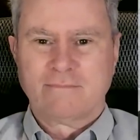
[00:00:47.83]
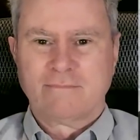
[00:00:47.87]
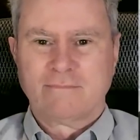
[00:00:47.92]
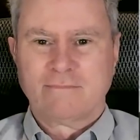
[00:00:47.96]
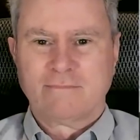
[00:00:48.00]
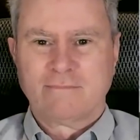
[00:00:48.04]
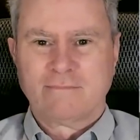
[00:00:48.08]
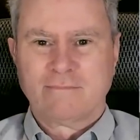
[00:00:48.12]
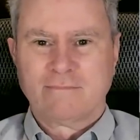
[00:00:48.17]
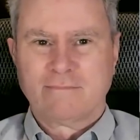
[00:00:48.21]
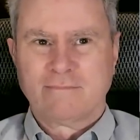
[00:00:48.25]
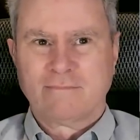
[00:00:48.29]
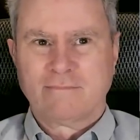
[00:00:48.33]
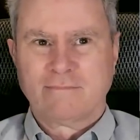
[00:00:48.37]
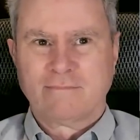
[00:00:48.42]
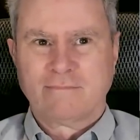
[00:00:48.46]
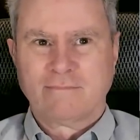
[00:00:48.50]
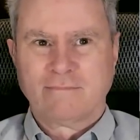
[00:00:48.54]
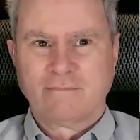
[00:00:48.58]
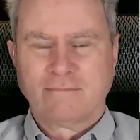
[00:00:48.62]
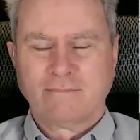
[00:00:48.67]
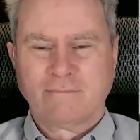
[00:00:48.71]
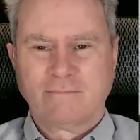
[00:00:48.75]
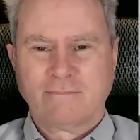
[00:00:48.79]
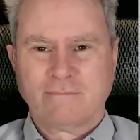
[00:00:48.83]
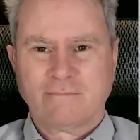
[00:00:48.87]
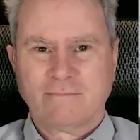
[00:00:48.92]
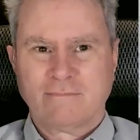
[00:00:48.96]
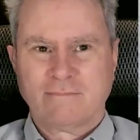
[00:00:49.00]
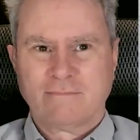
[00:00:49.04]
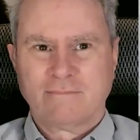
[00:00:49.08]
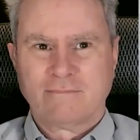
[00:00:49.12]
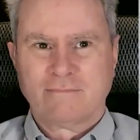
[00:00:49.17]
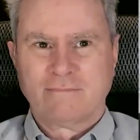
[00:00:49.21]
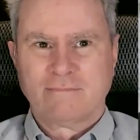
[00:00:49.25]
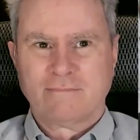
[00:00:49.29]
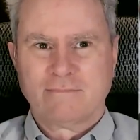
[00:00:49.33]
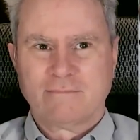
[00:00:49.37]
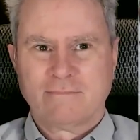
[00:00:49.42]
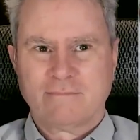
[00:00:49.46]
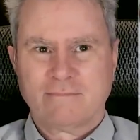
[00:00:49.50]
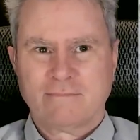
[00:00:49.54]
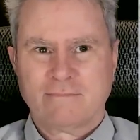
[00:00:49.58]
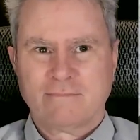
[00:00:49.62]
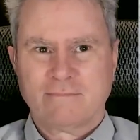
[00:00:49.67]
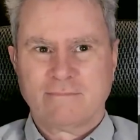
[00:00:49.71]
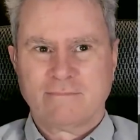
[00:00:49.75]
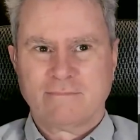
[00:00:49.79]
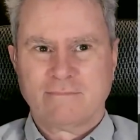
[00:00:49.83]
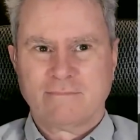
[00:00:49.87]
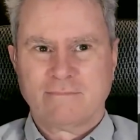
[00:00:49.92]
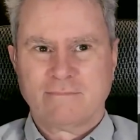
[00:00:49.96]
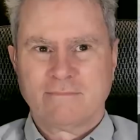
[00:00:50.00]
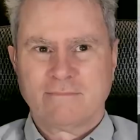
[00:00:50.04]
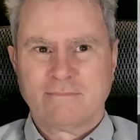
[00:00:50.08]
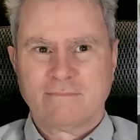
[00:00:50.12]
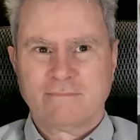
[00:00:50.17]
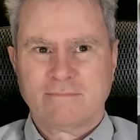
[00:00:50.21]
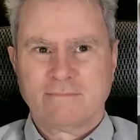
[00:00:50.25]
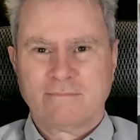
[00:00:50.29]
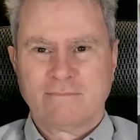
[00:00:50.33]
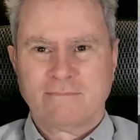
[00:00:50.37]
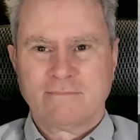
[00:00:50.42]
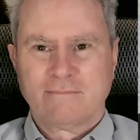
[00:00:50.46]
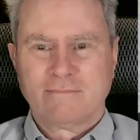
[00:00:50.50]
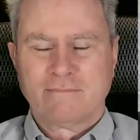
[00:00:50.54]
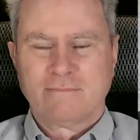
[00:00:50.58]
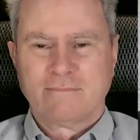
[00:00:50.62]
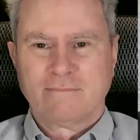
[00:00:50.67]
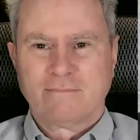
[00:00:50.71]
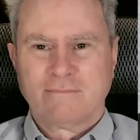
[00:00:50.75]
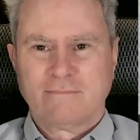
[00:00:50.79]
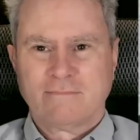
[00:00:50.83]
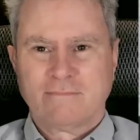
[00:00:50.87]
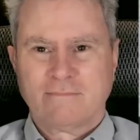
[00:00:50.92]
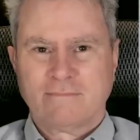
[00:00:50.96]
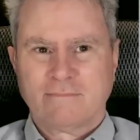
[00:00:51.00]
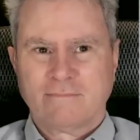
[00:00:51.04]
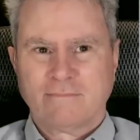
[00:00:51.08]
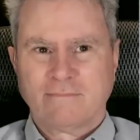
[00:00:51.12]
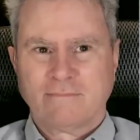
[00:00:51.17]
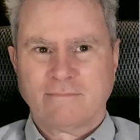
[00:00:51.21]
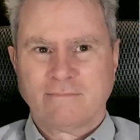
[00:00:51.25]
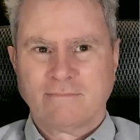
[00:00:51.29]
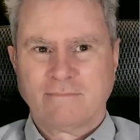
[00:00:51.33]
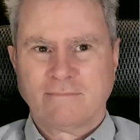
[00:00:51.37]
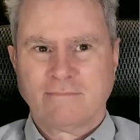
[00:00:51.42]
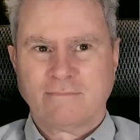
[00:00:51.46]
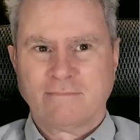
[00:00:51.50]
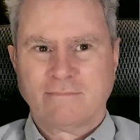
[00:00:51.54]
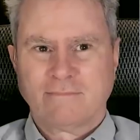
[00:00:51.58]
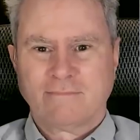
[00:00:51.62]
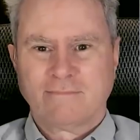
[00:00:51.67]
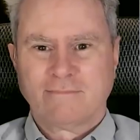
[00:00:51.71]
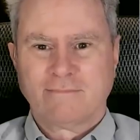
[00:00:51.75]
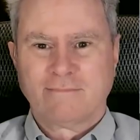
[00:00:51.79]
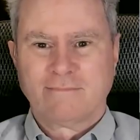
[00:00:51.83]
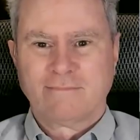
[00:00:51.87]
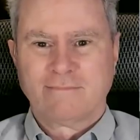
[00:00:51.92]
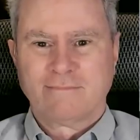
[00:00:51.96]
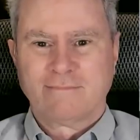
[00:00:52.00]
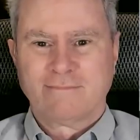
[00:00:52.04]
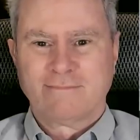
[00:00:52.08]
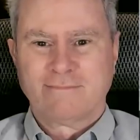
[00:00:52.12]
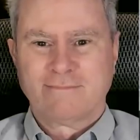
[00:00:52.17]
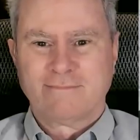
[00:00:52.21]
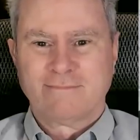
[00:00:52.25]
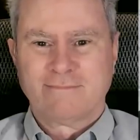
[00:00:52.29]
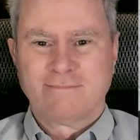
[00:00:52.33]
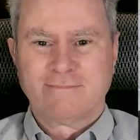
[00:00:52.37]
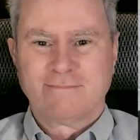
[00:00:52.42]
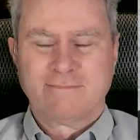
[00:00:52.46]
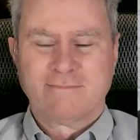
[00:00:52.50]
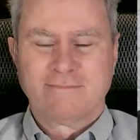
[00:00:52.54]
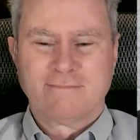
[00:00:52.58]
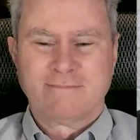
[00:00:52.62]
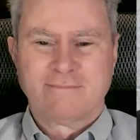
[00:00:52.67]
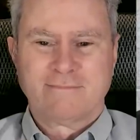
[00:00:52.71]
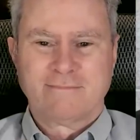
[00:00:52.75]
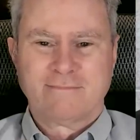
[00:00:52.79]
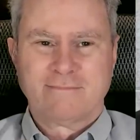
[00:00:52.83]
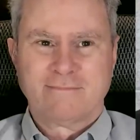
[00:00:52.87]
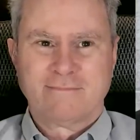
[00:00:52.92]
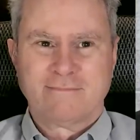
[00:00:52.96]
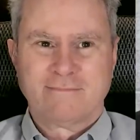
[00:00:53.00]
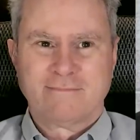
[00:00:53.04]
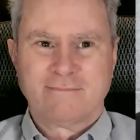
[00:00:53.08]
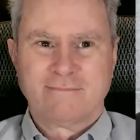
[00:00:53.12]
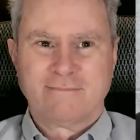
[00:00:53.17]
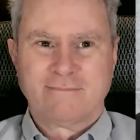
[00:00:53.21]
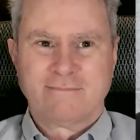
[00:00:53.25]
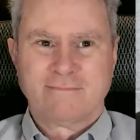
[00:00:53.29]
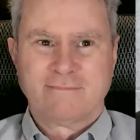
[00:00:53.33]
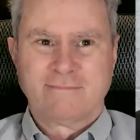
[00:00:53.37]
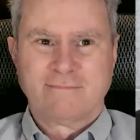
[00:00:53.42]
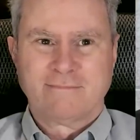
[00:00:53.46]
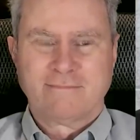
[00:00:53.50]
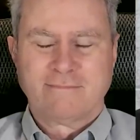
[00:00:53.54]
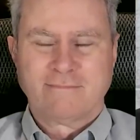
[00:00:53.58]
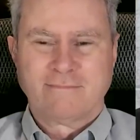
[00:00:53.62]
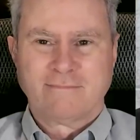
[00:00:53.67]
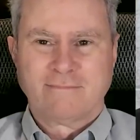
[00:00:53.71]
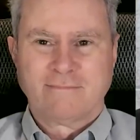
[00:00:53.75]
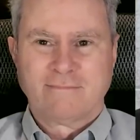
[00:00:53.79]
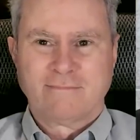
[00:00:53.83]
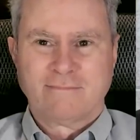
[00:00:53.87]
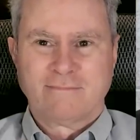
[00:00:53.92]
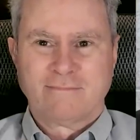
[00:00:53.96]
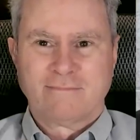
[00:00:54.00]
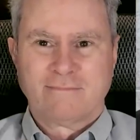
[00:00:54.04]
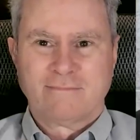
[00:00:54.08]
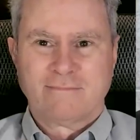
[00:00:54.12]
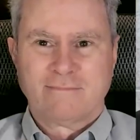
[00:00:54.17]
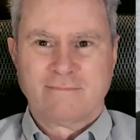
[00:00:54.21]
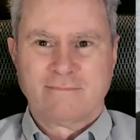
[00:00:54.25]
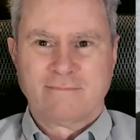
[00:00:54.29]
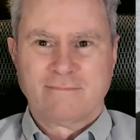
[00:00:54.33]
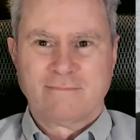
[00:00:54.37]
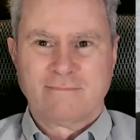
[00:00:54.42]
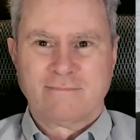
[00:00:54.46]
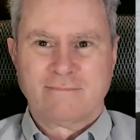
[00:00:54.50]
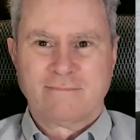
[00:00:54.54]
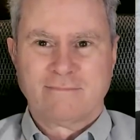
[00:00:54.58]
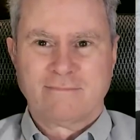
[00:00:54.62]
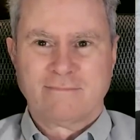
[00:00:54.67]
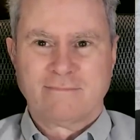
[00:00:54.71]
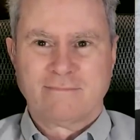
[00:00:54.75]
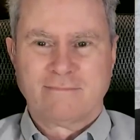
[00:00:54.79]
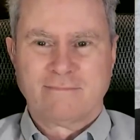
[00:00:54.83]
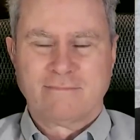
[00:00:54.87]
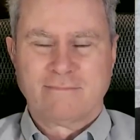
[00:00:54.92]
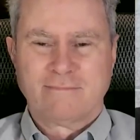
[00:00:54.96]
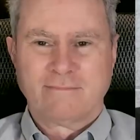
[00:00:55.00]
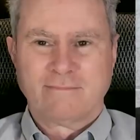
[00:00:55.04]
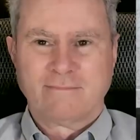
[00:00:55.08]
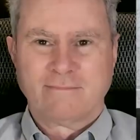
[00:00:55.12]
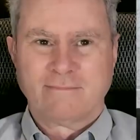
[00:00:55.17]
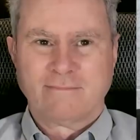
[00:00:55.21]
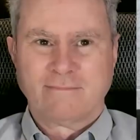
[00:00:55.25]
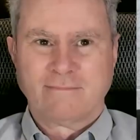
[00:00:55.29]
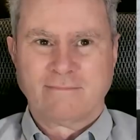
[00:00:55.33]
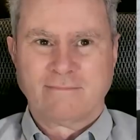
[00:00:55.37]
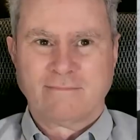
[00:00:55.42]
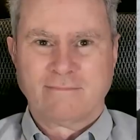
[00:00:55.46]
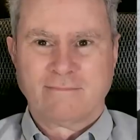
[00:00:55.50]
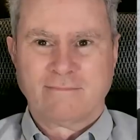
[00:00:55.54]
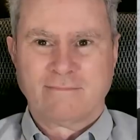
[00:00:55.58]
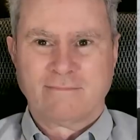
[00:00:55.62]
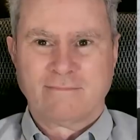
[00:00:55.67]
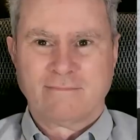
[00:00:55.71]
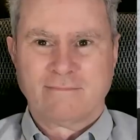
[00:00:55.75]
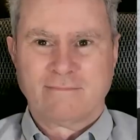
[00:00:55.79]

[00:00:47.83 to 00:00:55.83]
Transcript: No words are spoken by the person on screen.